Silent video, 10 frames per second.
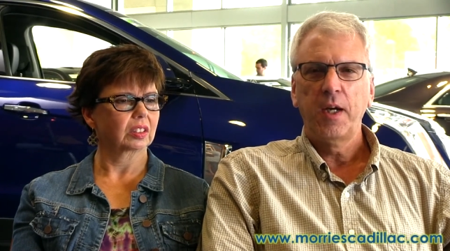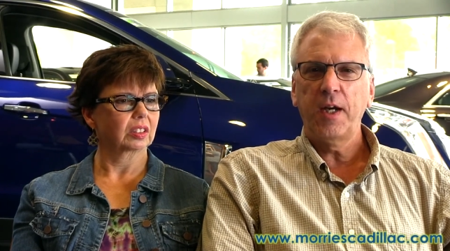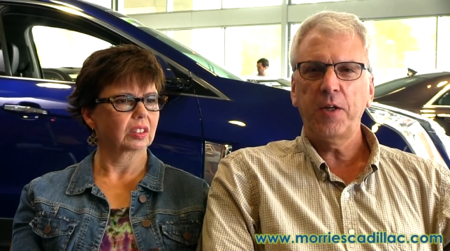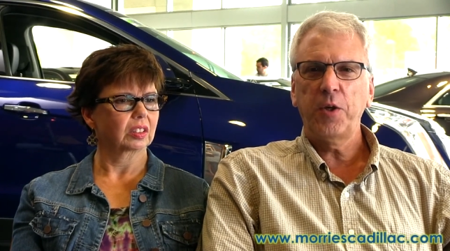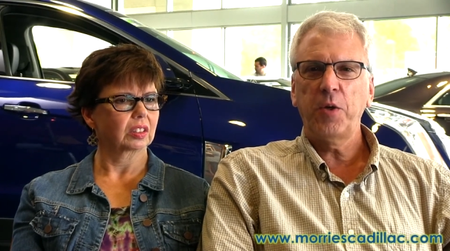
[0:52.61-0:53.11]

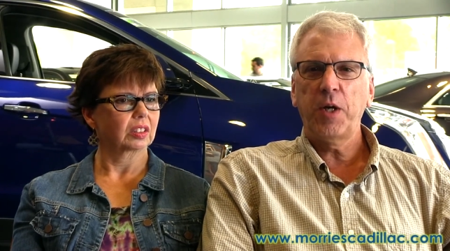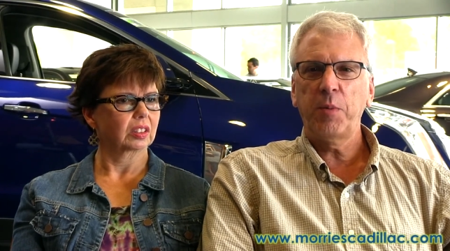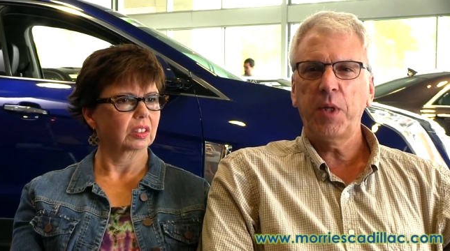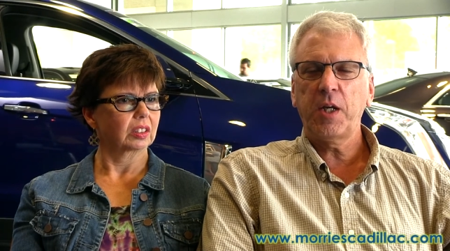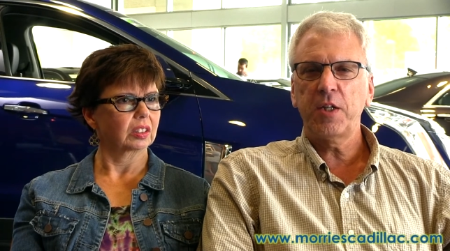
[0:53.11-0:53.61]
Speaker 1: I don't know how
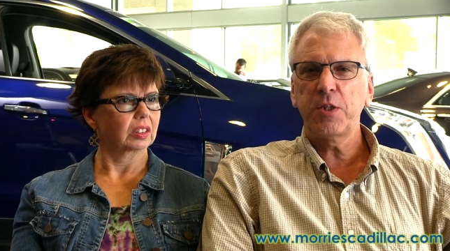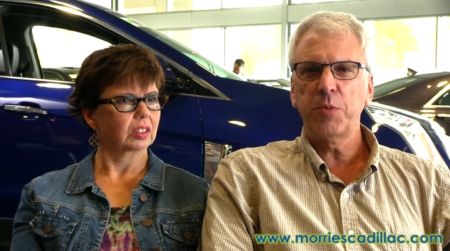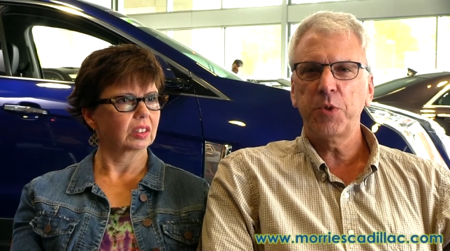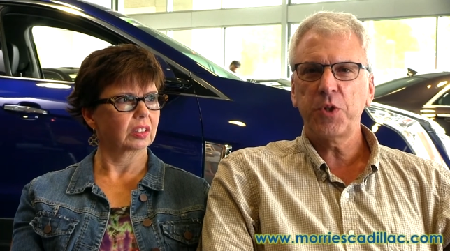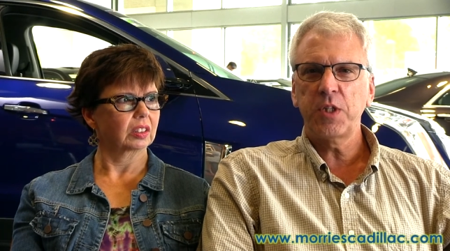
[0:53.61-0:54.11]
many
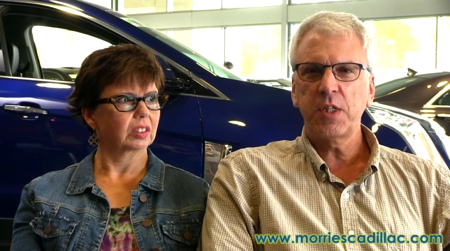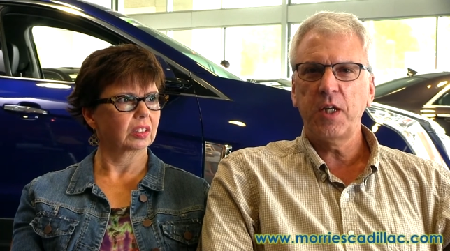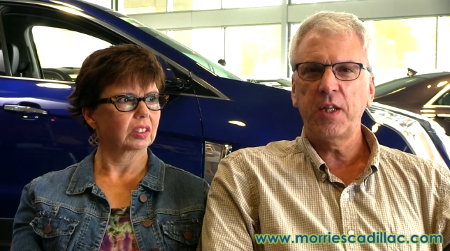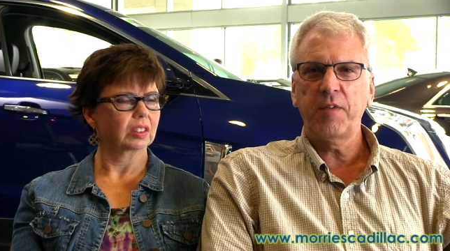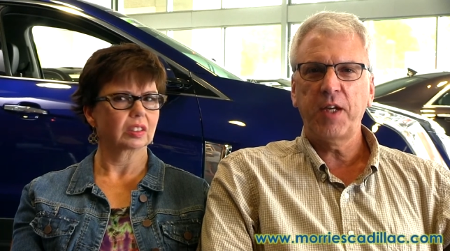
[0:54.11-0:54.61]
customers can
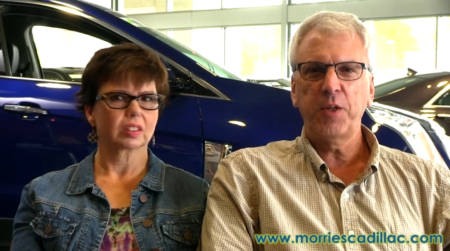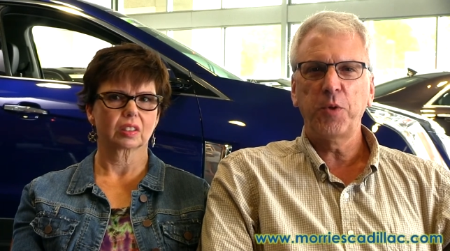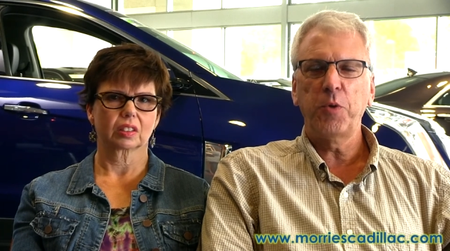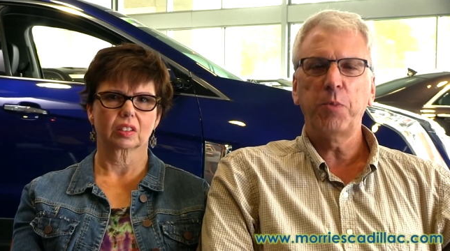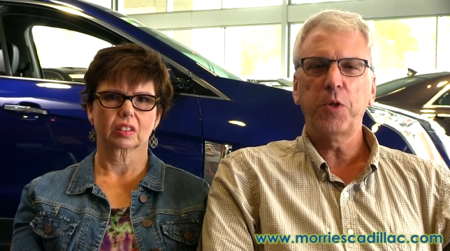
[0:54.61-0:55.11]
say they've had
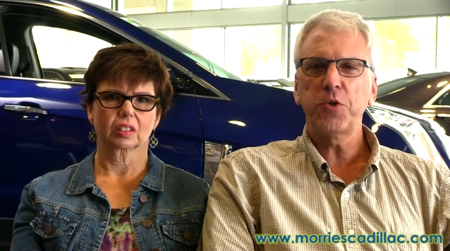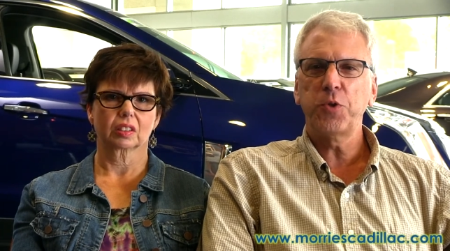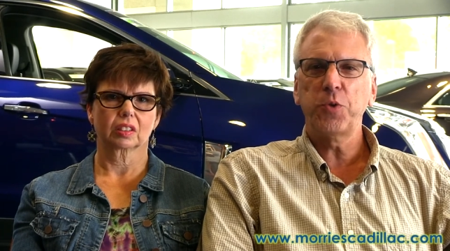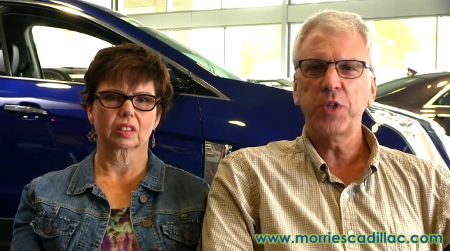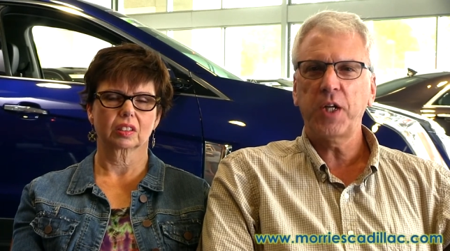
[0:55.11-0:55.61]
their own
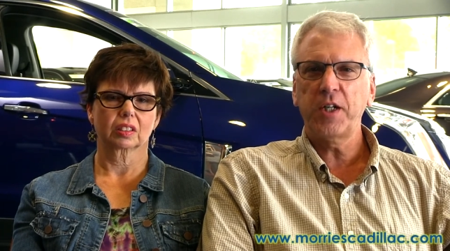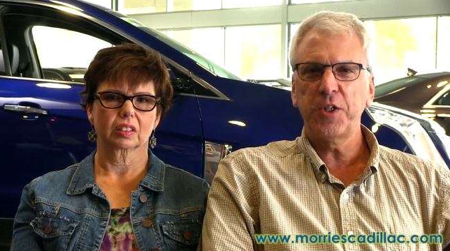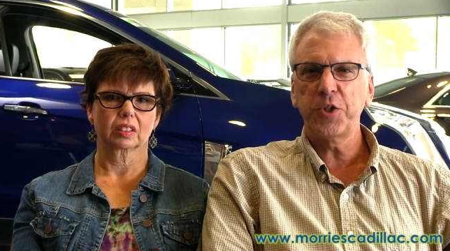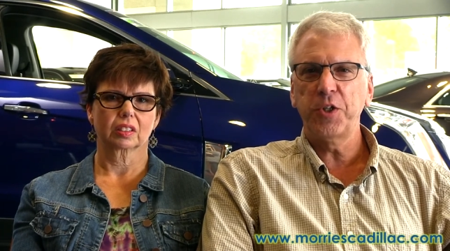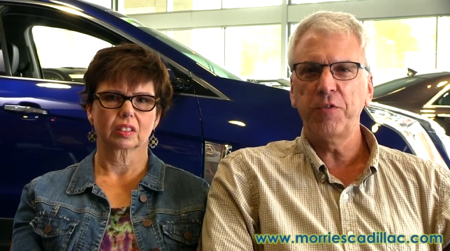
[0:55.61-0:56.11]
personal
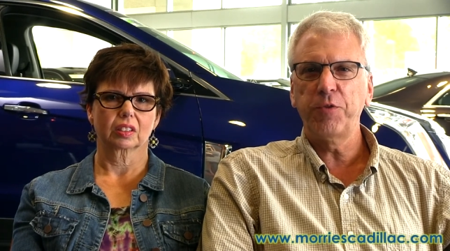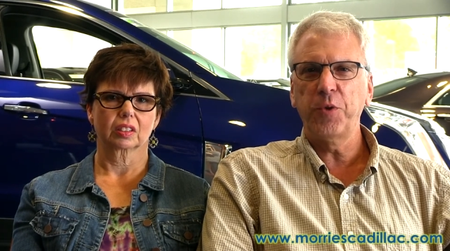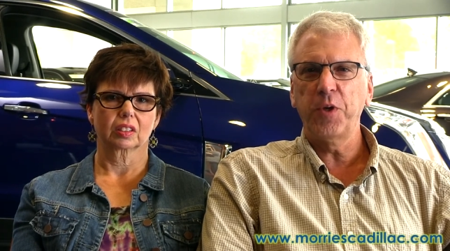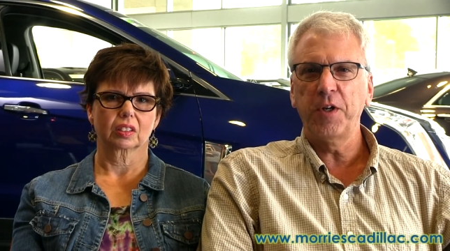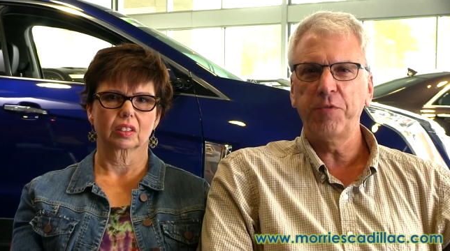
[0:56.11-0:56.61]
technician
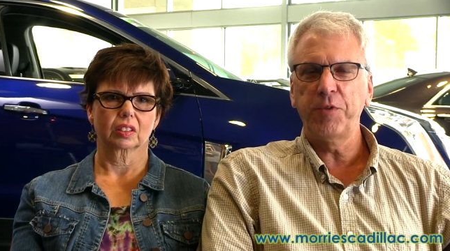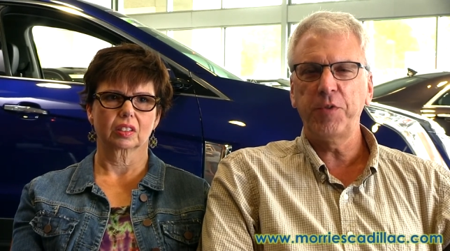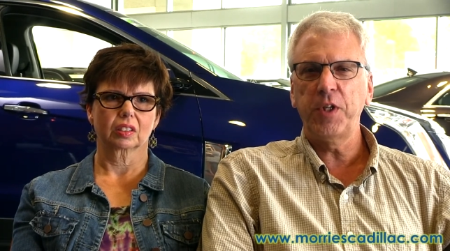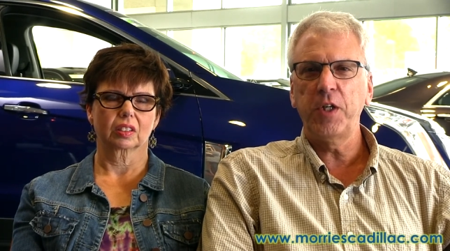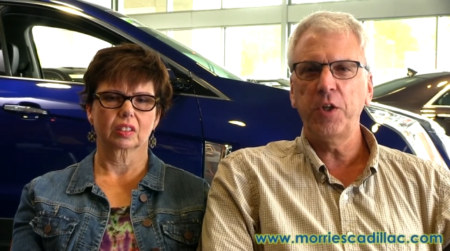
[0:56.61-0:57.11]
for
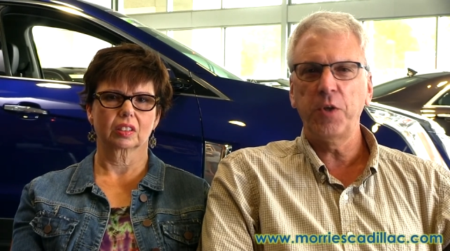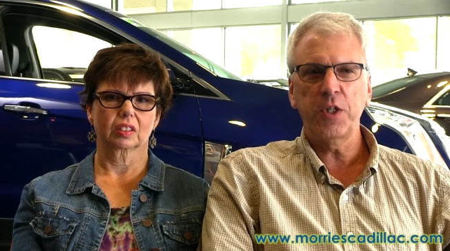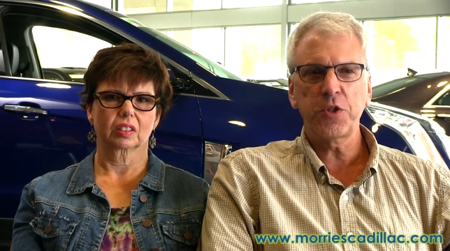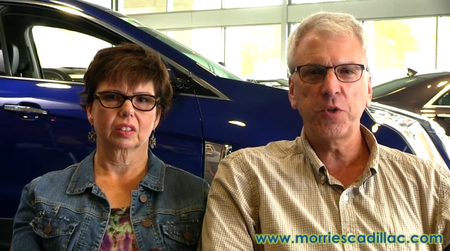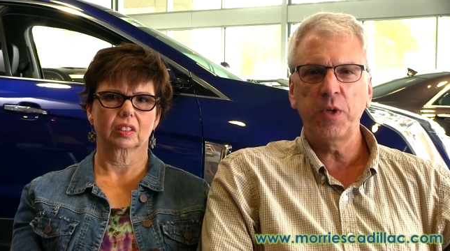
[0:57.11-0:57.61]
15 year
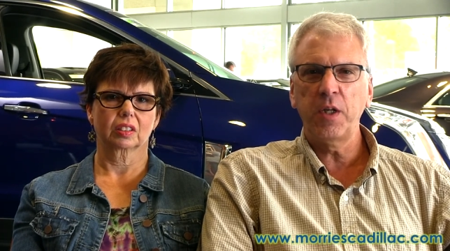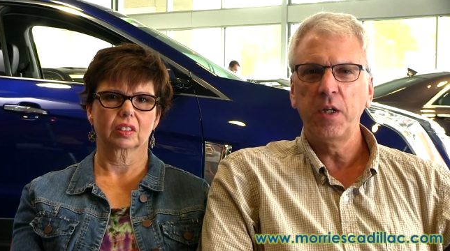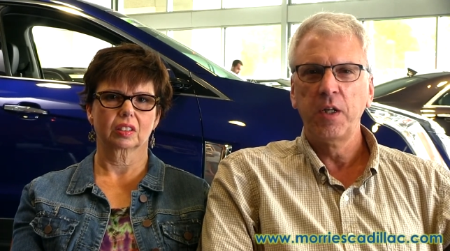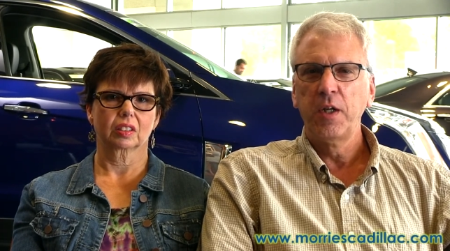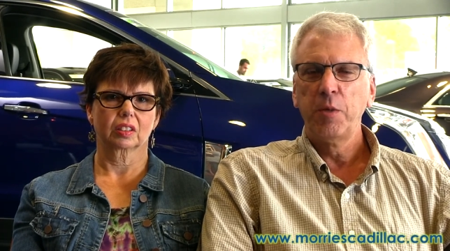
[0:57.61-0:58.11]
history,
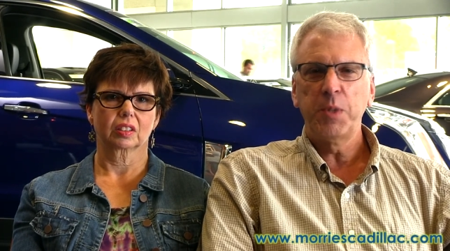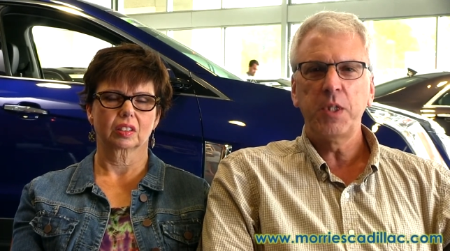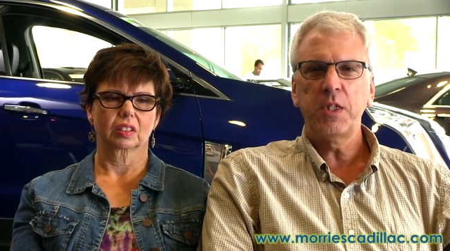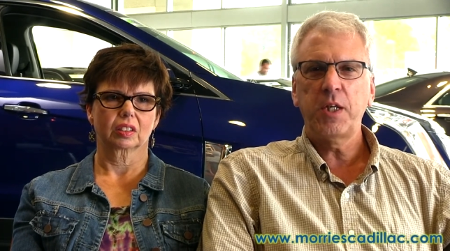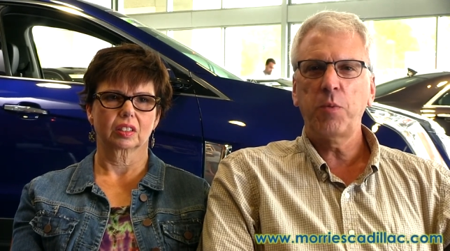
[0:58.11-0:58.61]

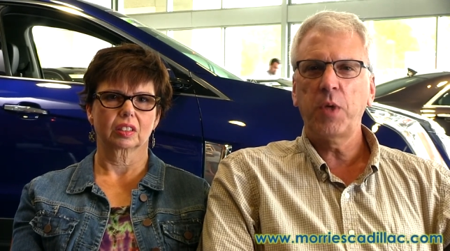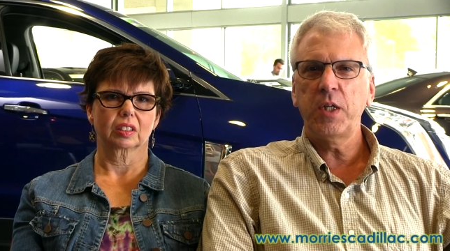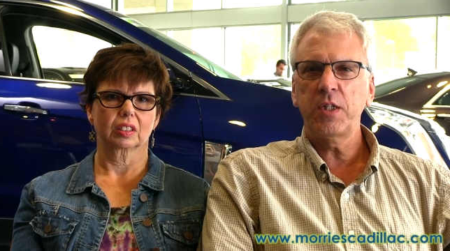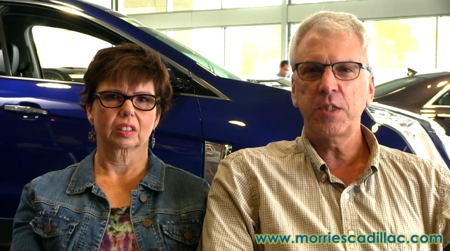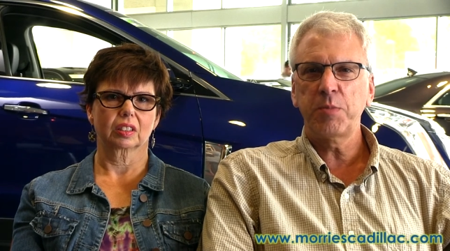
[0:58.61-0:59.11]
but Ted
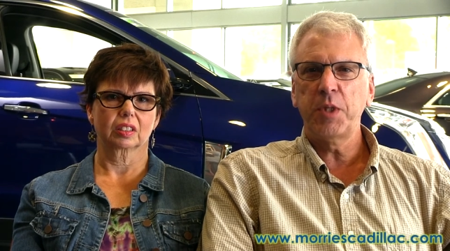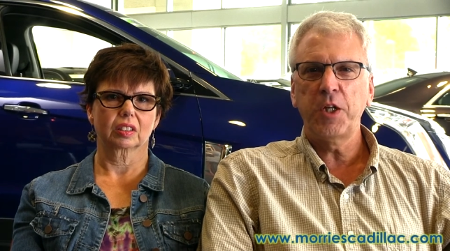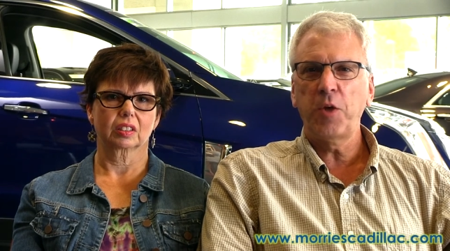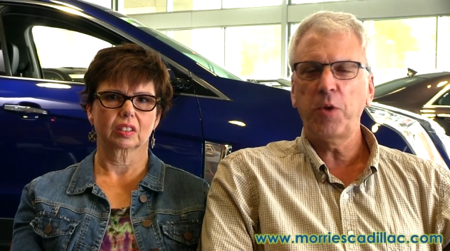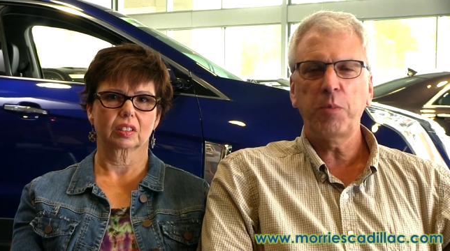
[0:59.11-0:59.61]
Weiss has been
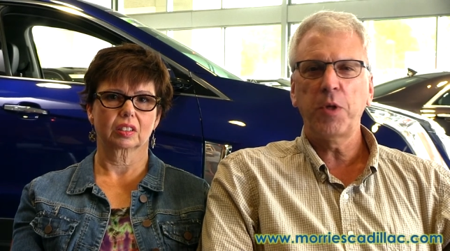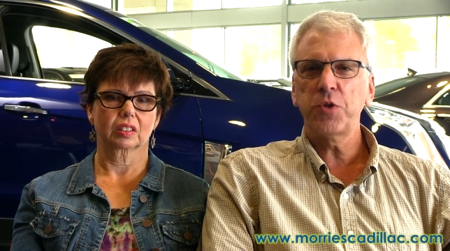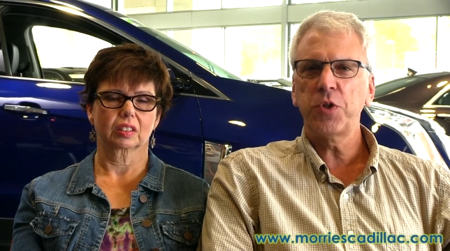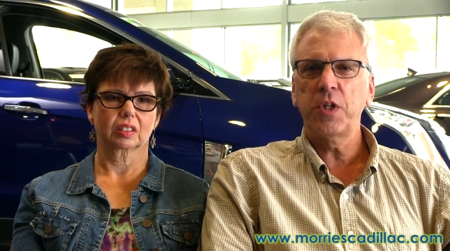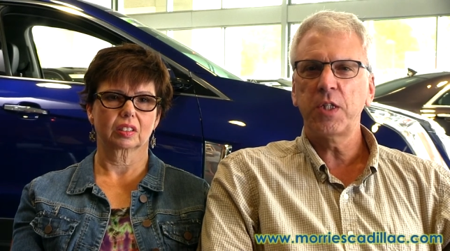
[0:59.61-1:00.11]
the only
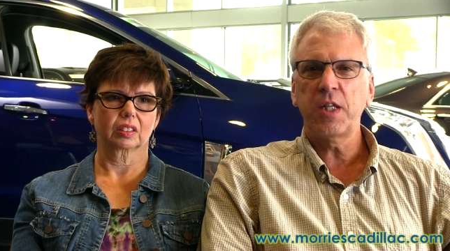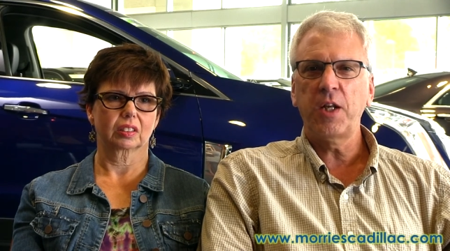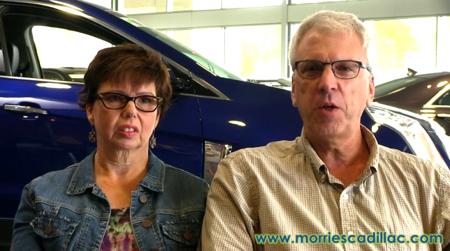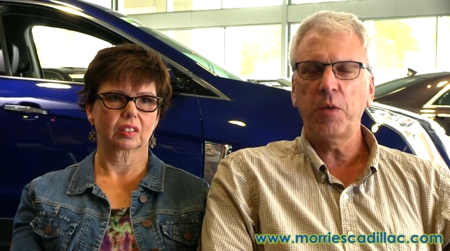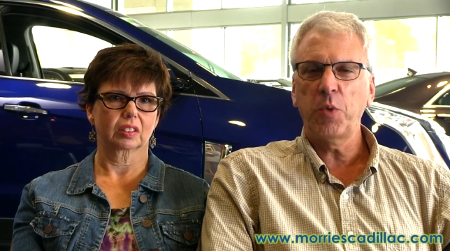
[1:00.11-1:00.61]
person that's
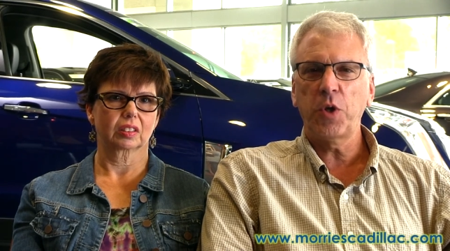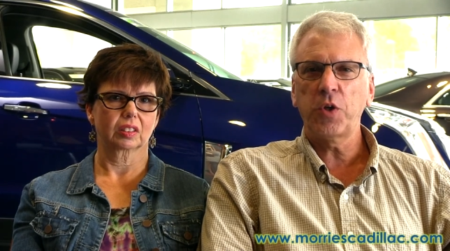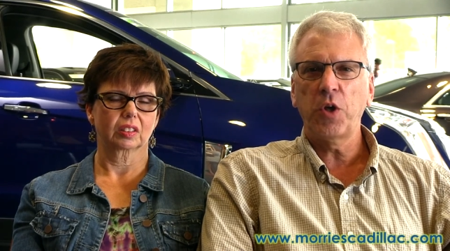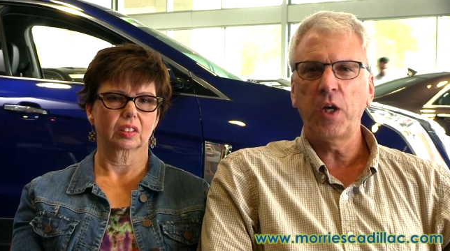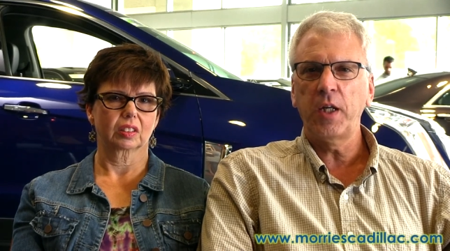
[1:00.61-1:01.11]
any
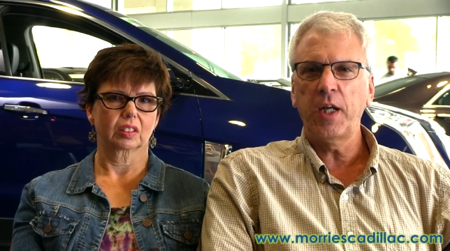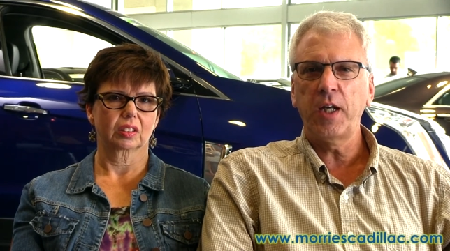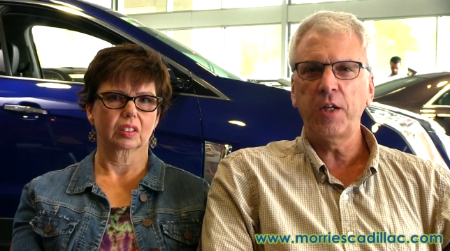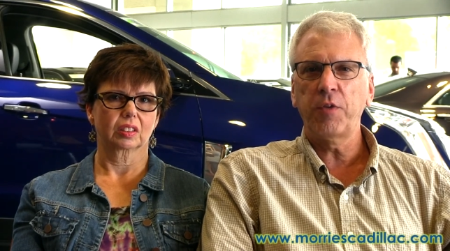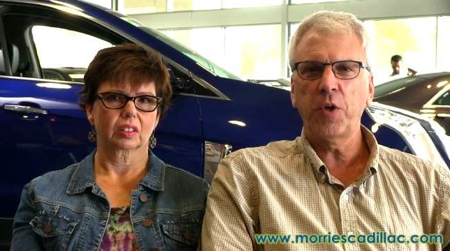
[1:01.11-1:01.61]
worked on
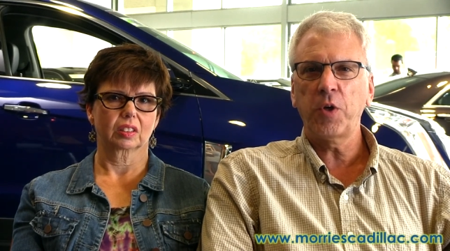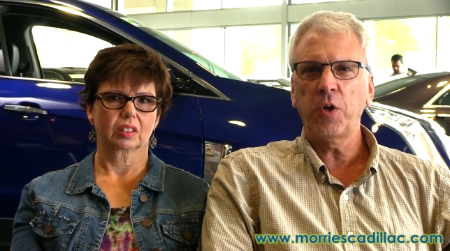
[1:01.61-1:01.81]
any of our